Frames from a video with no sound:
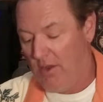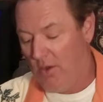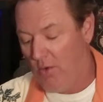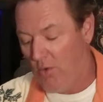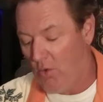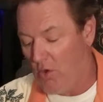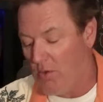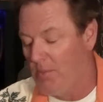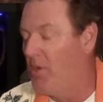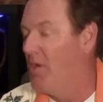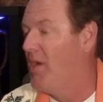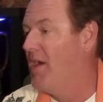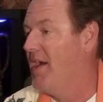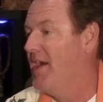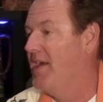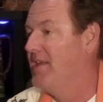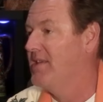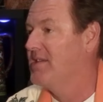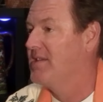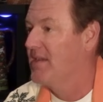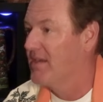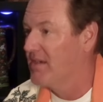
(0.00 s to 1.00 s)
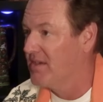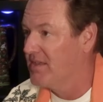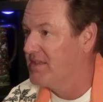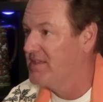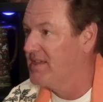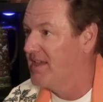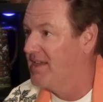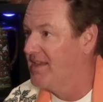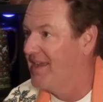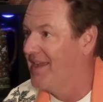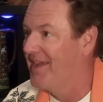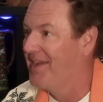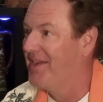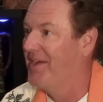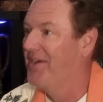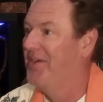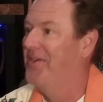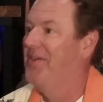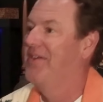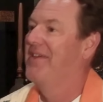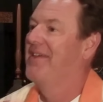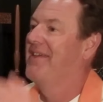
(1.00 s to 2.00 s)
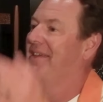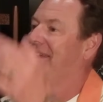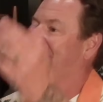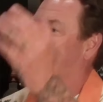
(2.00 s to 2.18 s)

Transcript: Normal Heights here in San Diego.